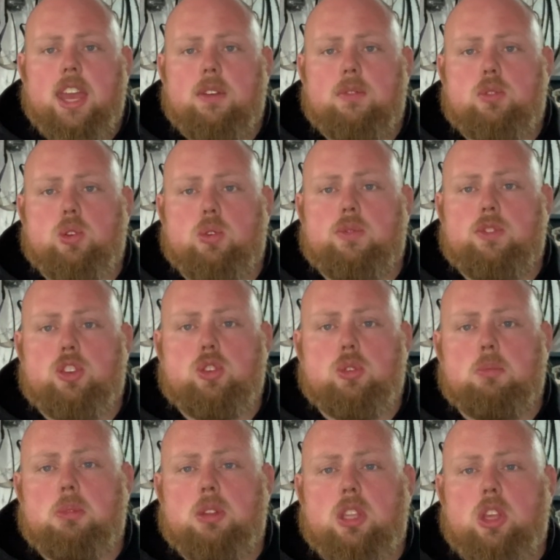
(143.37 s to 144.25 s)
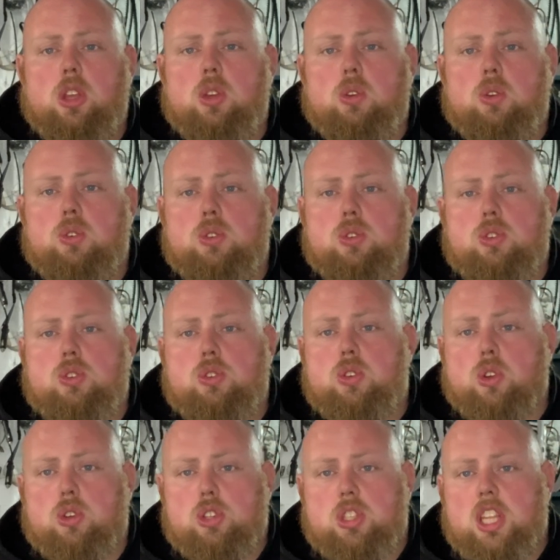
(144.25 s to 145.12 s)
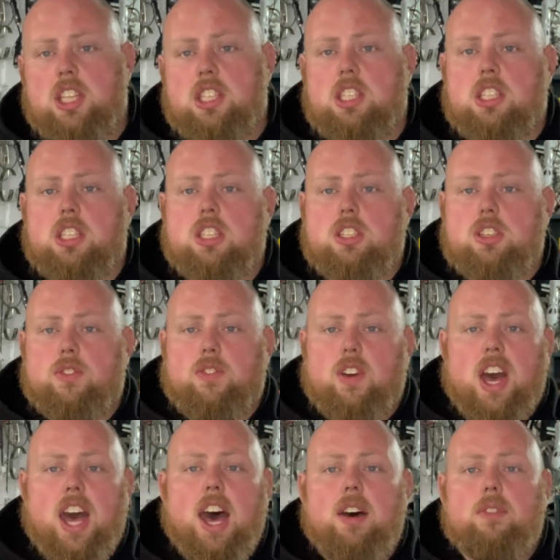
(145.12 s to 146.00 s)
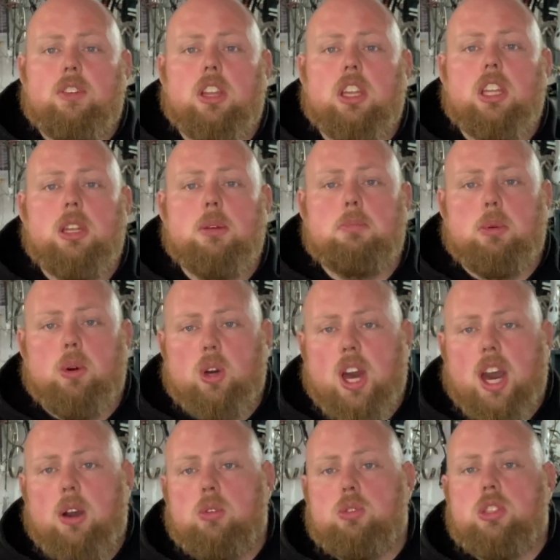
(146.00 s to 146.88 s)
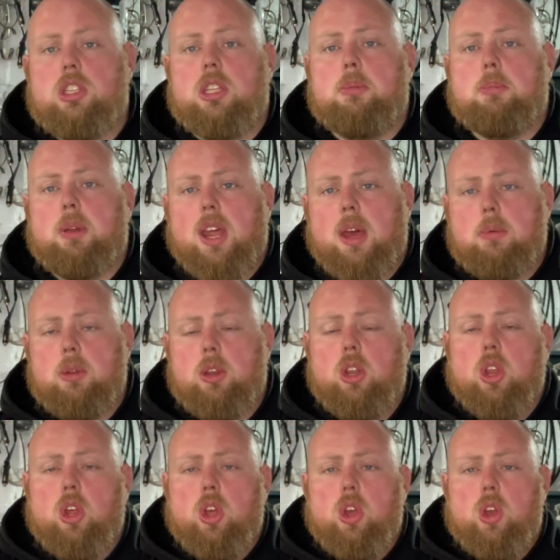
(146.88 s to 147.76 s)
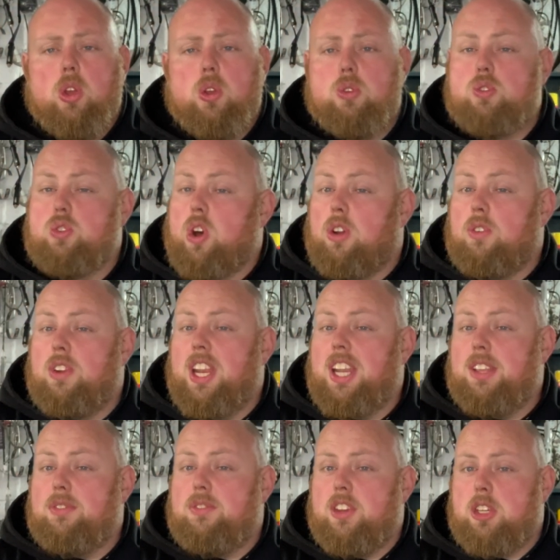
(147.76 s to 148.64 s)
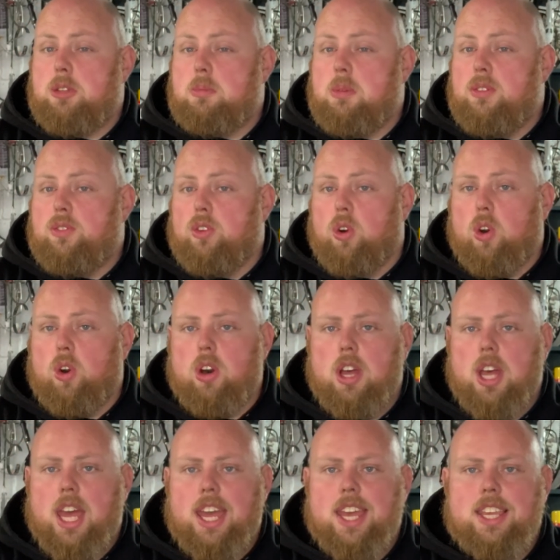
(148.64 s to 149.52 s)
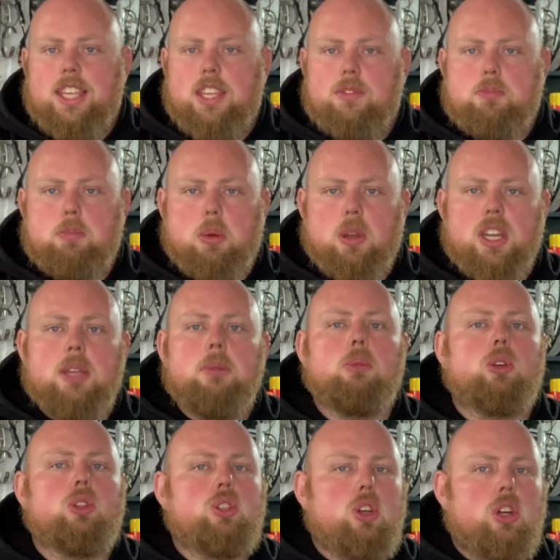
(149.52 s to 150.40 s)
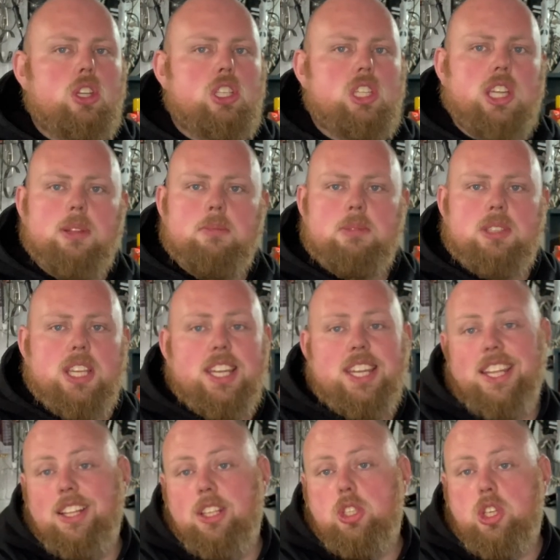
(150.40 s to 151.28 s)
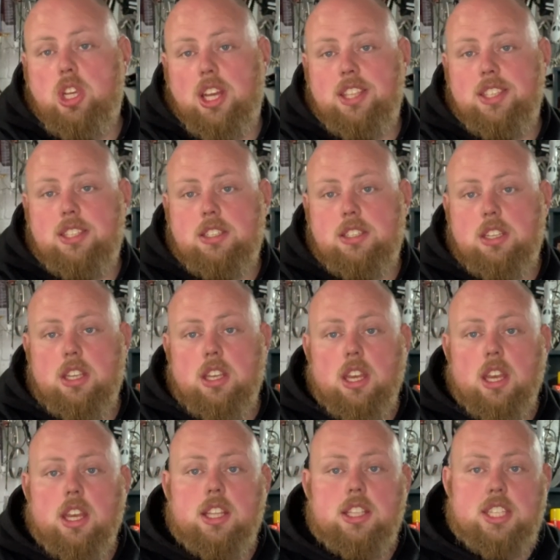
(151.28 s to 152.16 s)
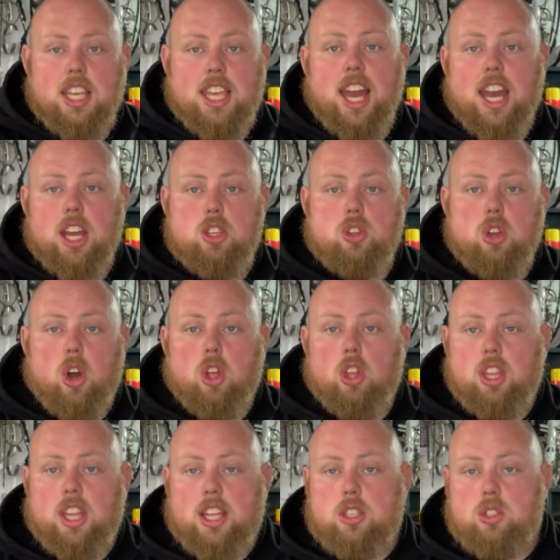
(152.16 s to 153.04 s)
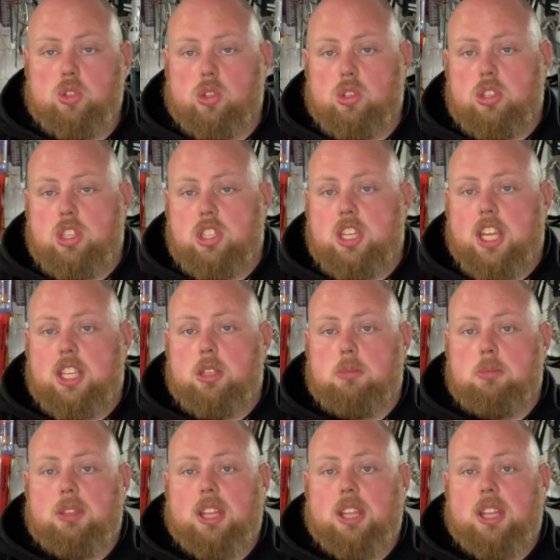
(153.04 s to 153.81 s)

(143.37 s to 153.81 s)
So for somebody who's just into the survival and the bug out and the prepping, who's not really fished before, you've pretty much got a slim to nil chance to catch on that sort of setup.